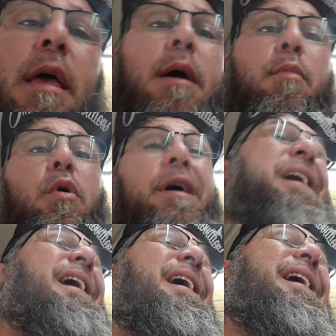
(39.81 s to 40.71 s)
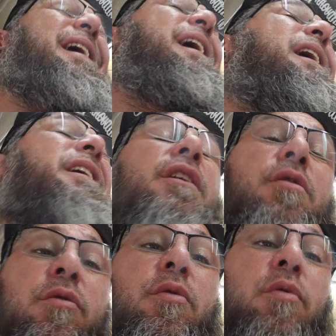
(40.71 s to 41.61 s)
That boy kind of
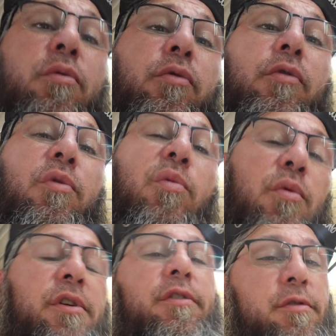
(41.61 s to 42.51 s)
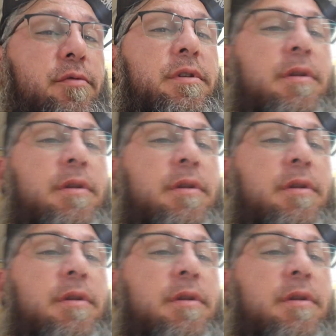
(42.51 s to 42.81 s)
knows what he's doing,